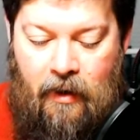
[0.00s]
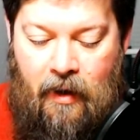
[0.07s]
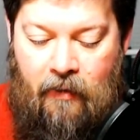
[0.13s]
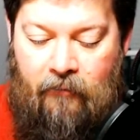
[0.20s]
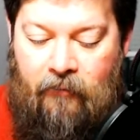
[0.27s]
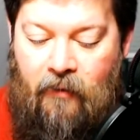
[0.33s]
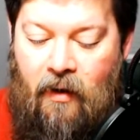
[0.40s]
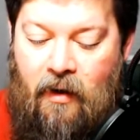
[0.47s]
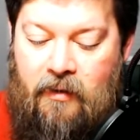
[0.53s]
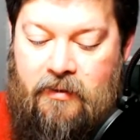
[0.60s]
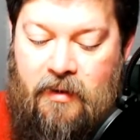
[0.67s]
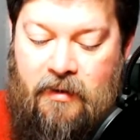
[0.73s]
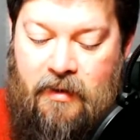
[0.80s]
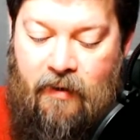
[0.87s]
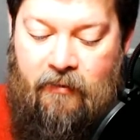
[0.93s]
and frogs
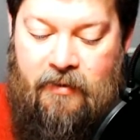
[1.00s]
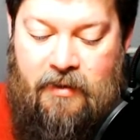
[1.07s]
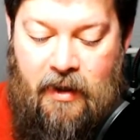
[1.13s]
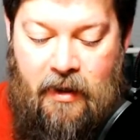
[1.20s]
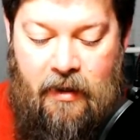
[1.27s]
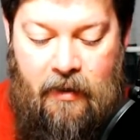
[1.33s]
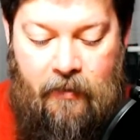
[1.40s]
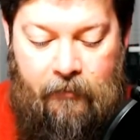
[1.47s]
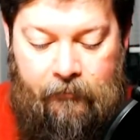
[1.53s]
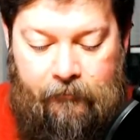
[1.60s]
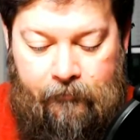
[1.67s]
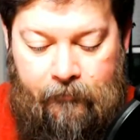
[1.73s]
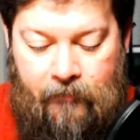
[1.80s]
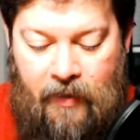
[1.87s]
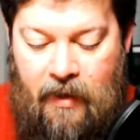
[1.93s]
that devastated them.
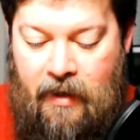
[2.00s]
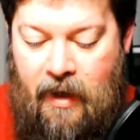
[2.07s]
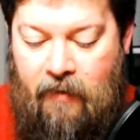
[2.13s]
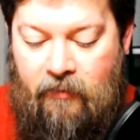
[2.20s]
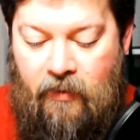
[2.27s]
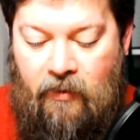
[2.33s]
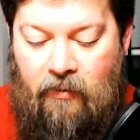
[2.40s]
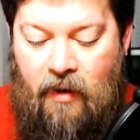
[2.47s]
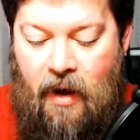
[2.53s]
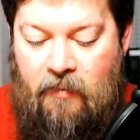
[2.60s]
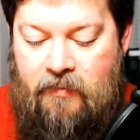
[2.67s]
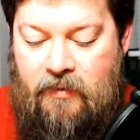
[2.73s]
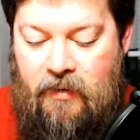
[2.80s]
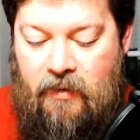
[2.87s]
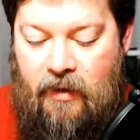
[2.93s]
He gave their
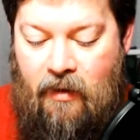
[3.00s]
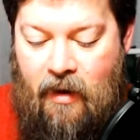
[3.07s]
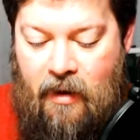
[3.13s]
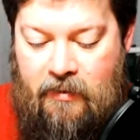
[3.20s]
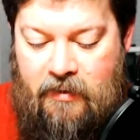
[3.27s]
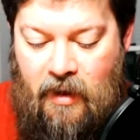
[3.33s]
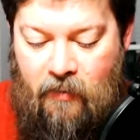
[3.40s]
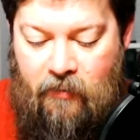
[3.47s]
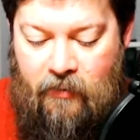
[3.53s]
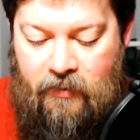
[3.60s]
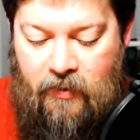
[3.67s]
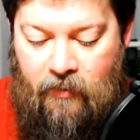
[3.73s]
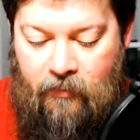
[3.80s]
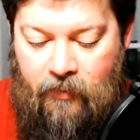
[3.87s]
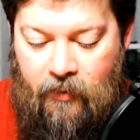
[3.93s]
crops to the grasshopper,
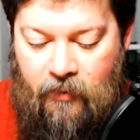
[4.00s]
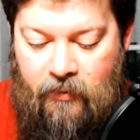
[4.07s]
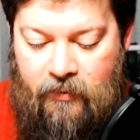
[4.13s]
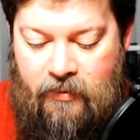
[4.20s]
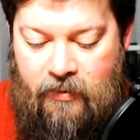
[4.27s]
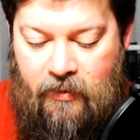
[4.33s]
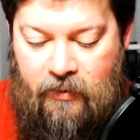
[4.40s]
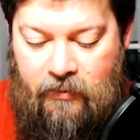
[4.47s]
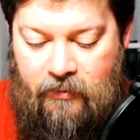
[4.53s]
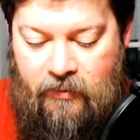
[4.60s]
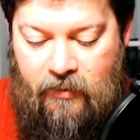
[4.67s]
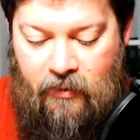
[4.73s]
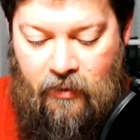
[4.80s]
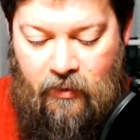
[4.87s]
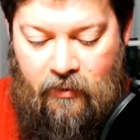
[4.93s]
their produce to
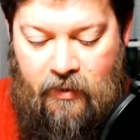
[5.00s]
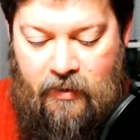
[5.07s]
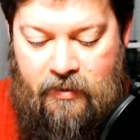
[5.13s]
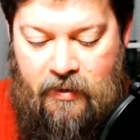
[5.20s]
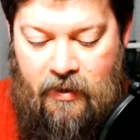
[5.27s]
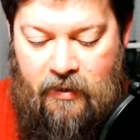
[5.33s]
the locust.